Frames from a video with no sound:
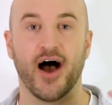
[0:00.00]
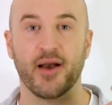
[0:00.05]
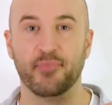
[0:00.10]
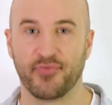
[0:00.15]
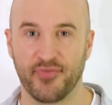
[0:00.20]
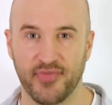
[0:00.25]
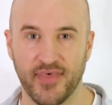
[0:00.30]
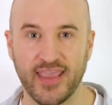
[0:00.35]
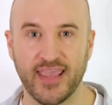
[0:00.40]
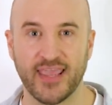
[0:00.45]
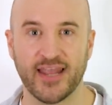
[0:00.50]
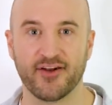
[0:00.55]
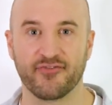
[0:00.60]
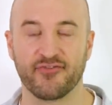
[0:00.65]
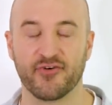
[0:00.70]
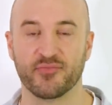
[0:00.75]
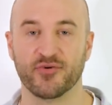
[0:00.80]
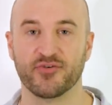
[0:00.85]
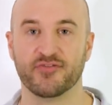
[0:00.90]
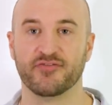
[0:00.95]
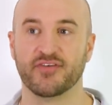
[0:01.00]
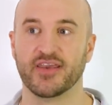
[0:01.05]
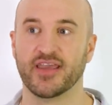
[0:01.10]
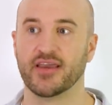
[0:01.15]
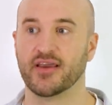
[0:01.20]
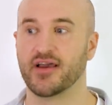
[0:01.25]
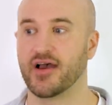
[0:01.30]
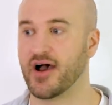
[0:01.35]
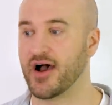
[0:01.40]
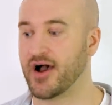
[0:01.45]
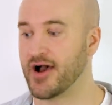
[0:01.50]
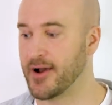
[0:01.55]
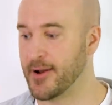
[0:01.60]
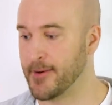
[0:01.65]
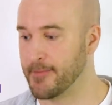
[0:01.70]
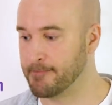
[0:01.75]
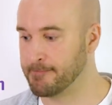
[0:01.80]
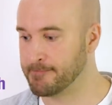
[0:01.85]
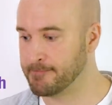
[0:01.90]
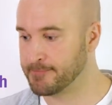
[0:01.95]
I'm thinking of a movie.
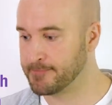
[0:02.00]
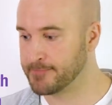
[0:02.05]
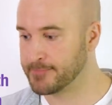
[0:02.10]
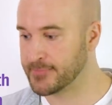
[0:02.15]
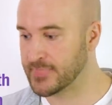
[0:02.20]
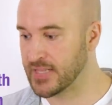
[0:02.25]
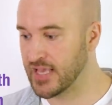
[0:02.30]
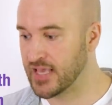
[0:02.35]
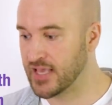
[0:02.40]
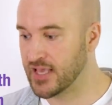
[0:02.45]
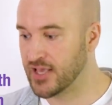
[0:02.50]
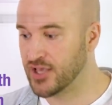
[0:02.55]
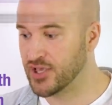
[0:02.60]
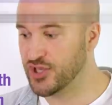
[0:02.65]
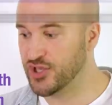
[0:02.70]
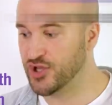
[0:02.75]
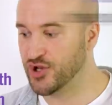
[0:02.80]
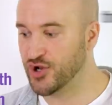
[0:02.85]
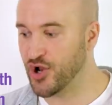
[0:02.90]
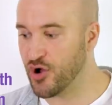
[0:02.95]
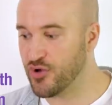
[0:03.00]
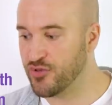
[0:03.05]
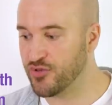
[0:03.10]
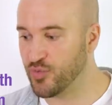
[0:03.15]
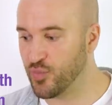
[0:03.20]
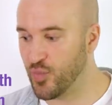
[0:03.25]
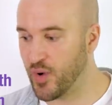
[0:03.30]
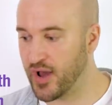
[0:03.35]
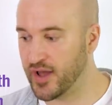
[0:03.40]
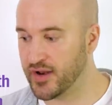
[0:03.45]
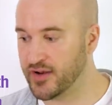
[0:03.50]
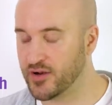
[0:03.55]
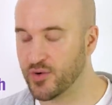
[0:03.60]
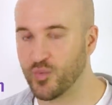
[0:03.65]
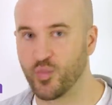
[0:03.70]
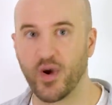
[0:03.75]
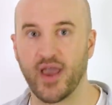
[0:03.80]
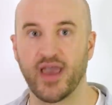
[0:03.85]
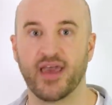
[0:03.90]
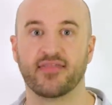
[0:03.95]
You know the
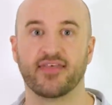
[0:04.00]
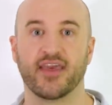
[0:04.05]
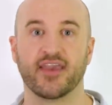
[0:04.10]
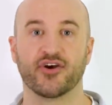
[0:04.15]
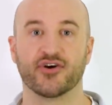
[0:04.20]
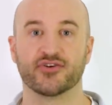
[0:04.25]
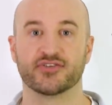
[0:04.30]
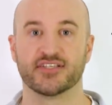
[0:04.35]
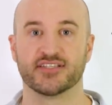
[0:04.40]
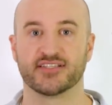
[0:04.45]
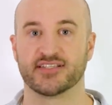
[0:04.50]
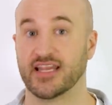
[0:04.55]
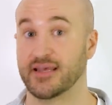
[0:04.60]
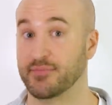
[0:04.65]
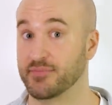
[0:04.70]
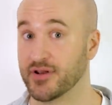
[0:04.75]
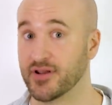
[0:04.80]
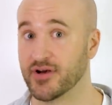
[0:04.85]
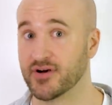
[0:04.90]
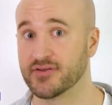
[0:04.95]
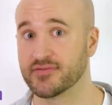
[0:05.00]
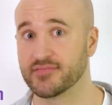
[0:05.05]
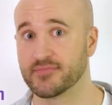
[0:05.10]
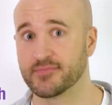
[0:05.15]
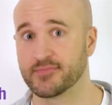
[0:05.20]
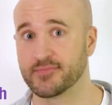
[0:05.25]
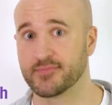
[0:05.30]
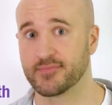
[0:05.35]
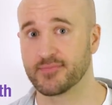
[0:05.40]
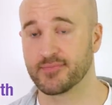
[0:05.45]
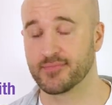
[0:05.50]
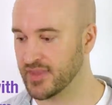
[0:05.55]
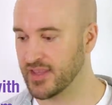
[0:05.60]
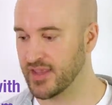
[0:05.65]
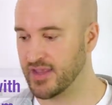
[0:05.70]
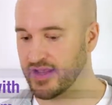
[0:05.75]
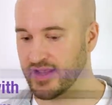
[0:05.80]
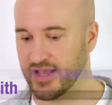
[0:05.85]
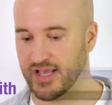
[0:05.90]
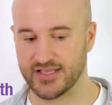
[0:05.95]
one where they go to sleep a lot?
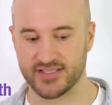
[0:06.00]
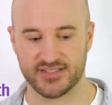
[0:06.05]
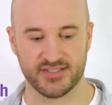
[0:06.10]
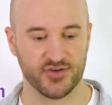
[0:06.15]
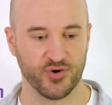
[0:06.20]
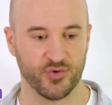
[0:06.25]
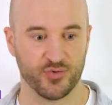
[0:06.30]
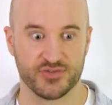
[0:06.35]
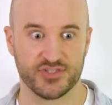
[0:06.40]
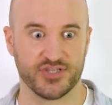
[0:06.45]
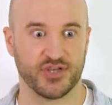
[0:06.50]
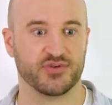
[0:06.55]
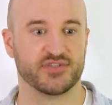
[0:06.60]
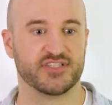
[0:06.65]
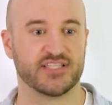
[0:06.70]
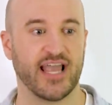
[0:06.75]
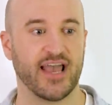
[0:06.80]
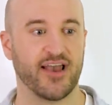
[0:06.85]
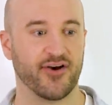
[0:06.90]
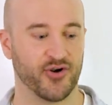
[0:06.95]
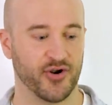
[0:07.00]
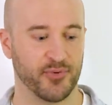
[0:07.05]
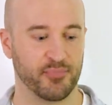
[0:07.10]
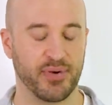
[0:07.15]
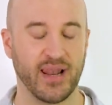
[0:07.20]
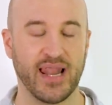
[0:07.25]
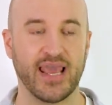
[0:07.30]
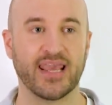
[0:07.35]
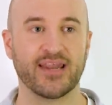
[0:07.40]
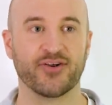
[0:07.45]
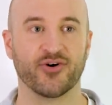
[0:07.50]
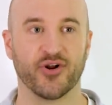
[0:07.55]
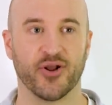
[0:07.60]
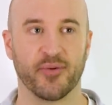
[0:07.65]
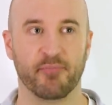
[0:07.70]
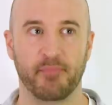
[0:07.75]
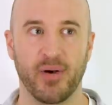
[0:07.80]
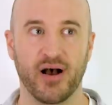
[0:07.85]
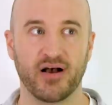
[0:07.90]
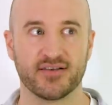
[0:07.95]
It's also set on a plane, on
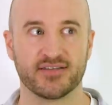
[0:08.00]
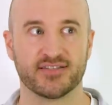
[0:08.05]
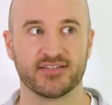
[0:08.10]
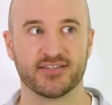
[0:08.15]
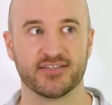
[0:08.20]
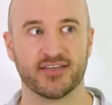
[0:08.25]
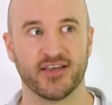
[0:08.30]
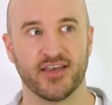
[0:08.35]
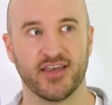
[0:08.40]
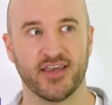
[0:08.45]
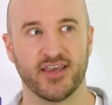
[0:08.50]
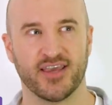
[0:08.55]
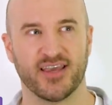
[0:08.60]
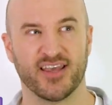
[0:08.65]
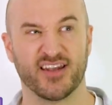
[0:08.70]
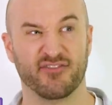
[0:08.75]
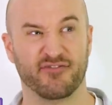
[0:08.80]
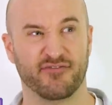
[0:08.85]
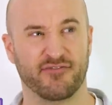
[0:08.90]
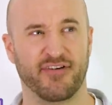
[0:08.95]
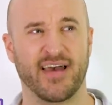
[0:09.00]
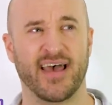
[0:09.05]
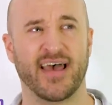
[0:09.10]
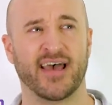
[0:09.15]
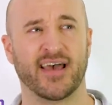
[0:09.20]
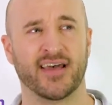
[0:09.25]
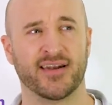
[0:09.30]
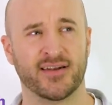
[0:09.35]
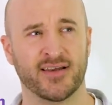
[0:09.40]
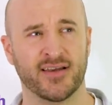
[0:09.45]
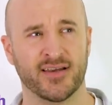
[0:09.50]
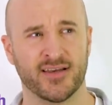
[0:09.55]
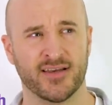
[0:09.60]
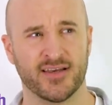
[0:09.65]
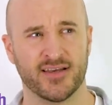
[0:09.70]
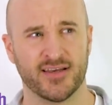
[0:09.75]
a bus, in a van.